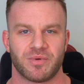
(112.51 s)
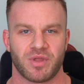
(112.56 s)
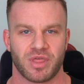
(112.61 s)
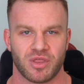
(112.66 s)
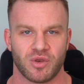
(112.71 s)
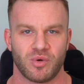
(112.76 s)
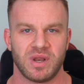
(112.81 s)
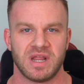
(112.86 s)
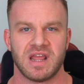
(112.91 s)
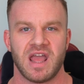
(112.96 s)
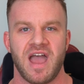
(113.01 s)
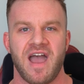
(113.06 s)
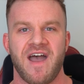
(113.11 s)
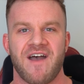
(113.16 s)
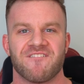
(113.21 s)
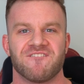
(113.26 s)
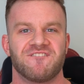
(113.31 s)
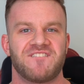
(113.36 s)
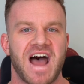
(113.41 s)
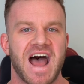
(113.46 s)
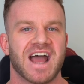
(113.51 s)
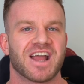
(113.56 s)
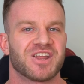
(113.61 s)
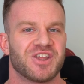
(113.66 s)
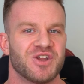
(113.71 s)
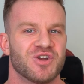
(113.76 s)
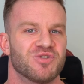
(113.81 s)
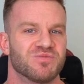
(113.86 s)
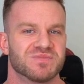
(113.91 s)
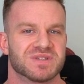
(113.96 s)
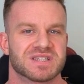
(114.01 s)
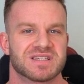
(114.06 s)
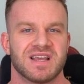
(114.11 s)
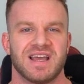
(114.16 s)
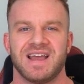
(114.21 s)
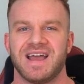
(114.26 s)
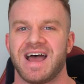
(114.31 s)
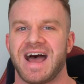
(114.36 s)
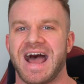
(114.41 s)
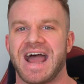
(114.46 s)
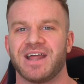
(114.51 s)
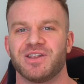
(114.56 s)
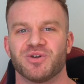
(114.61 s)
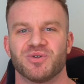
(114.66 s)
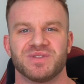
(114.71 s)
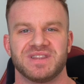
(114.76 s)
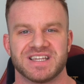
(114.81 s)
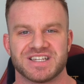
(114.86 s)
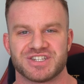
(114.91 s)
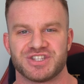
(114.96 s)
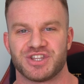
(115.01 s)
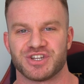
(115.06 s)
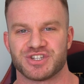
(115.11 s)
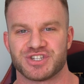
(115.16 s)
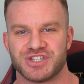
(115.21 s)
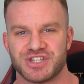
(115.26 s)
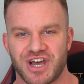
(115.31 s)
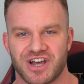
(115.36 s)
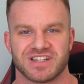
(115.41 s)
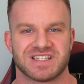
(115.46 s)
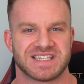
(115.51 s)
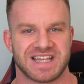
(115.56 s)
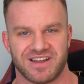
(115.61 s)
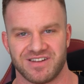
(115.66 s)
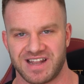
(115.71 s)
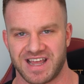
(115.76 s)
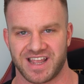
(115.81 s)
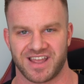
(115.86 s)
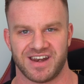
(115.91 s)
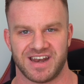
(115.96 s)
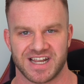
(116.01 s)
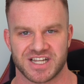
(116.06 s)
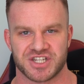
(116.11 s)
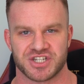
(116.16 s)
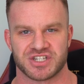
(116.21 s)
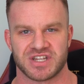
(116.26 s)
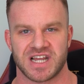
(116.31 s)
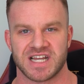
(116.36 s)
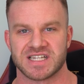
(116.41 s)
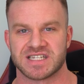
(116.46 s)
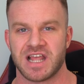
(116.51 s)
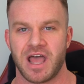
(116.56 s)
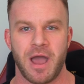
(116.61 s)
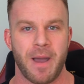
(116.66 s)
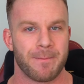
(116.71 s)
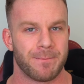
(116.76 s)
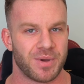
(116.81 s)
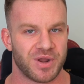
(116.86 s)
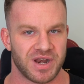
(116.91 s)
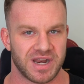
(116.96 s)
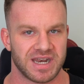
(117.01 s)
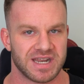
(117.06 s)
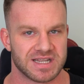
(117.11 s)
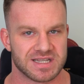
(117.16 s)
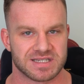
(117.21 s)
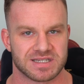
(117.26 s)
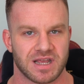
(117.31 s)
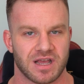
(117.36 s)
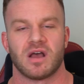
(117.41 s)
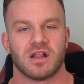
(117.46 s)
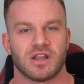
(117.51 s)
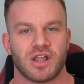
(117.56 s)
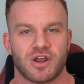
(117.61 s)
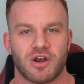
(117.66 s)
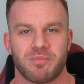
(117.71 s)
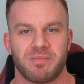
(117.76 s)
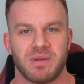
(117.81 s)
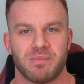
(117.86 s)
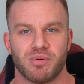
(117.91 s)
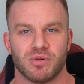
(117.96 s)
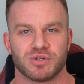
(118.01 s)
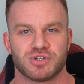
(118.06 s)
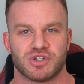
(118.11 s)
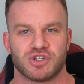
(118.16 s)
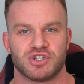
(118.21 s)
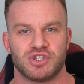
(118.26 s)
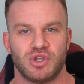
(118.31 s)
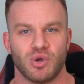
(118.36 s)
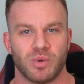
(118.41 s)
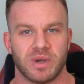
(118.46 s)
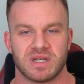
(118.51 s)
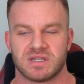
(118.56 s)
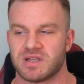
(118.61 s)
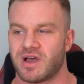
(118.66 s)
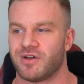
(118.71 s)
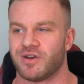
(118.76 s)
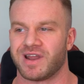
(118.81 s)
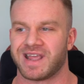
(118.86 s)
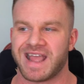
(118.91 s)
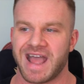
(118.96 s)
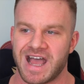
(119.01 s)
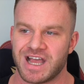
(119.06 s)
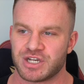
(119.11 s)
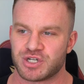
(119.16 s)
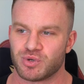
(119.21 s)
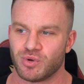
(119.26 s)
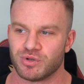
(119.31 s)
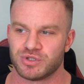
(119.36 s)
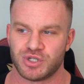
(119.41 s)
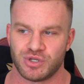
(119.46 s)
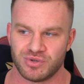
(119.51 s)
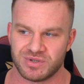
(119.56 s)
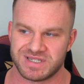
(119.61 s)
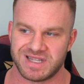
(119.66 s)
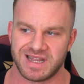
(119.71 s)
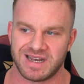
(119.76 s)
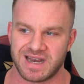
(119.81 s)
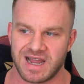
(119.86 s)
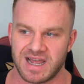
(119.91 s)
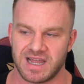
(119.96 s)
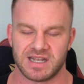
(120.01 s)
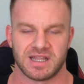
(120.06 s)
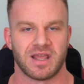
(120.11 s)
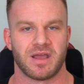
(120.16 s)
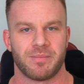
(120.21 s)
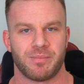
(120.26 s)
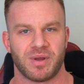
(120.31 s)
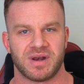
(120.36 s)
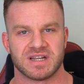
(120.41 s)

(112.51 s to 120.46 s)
3, vacuums. I know this does not sound like an exercise, but it is. A lot of people just do it on a casual Tuesday night, but